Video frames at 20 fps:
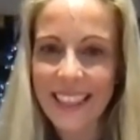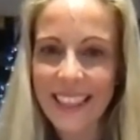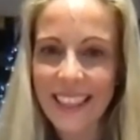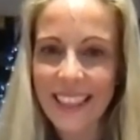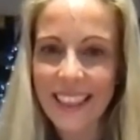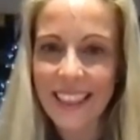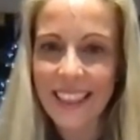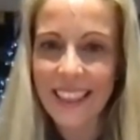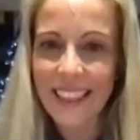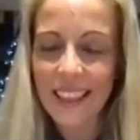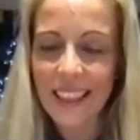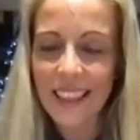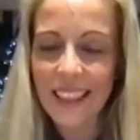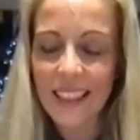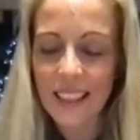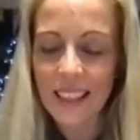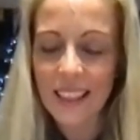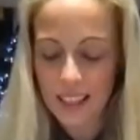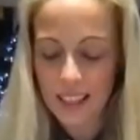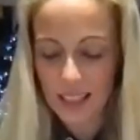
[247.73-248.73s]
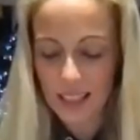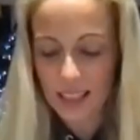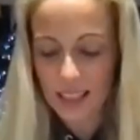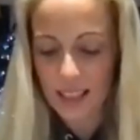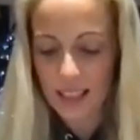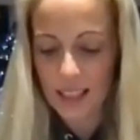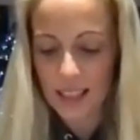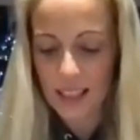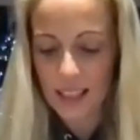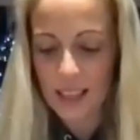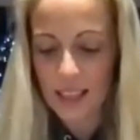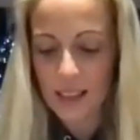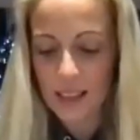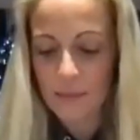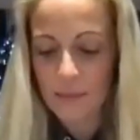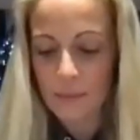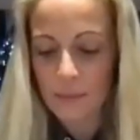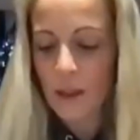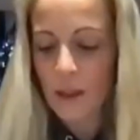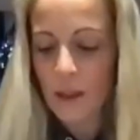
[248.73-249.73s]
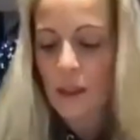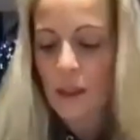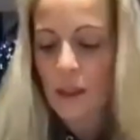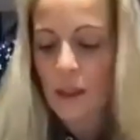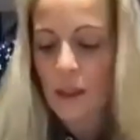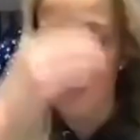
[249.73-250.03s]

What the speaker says: [no speech]